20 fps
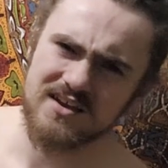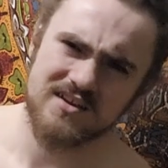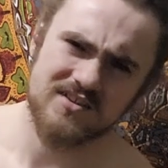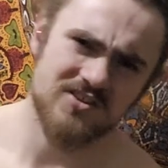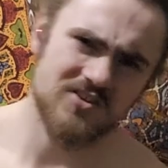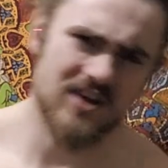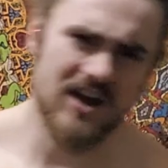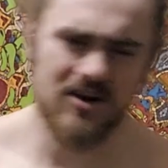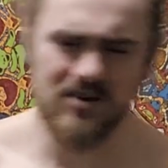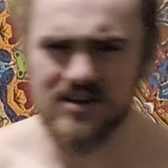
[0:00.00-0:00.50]

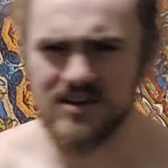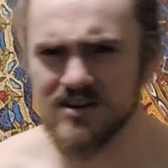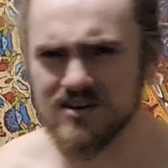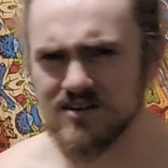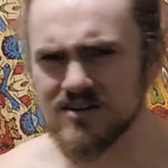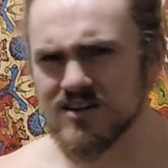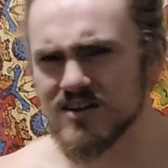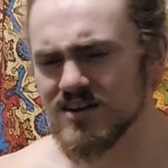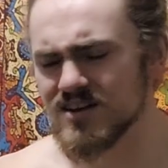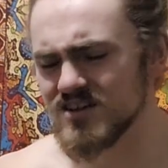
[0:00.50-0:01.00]
They're out
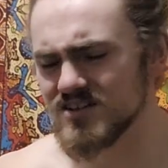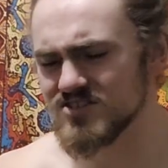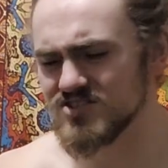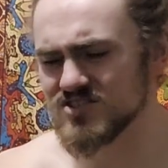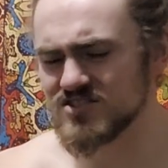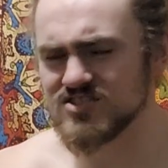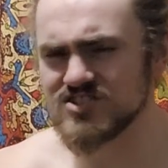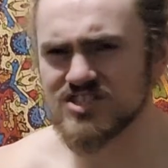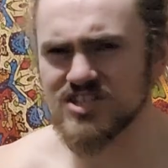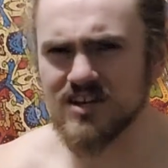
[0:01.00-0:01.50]
here
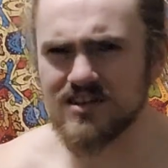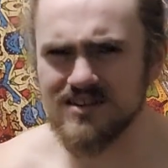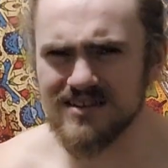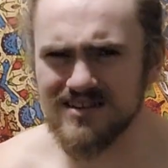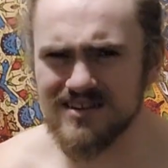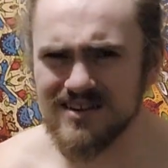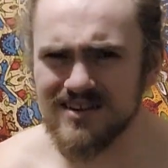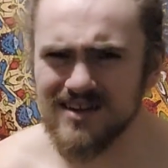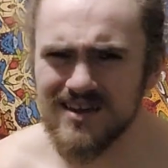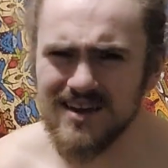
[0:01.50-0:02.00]
just
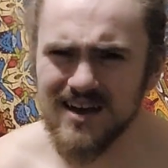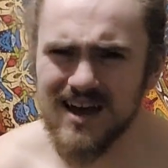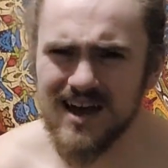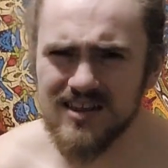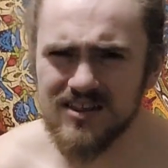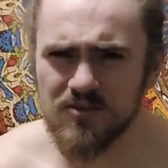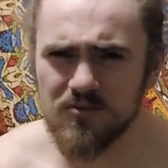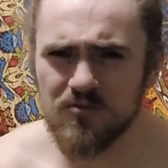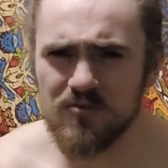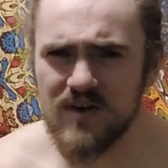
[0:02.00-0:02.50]
chilling on
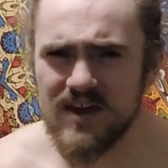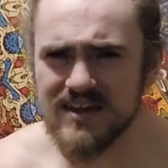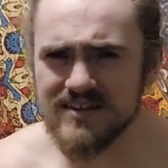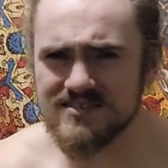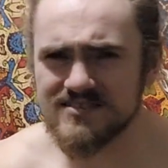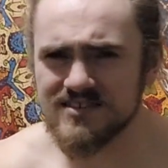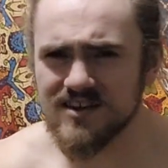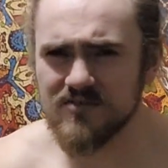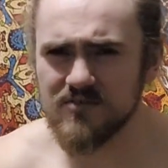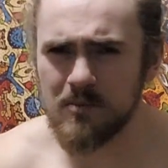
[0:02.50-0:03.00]
the
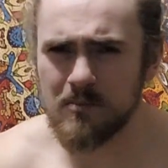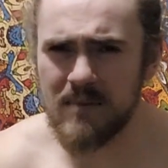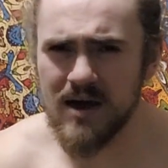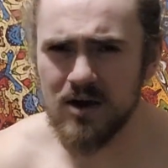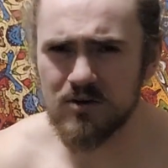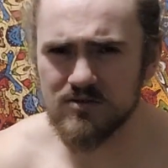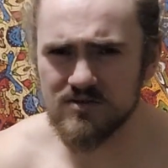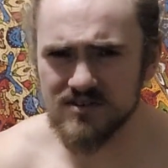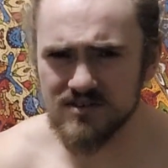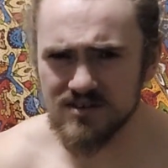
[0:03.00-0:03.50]
face of a
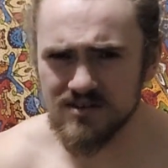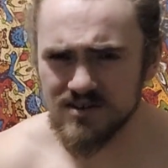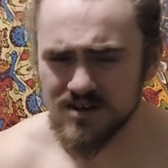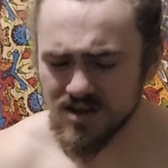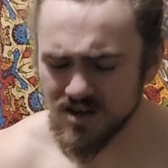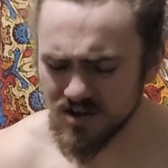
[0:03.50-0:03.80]
mountain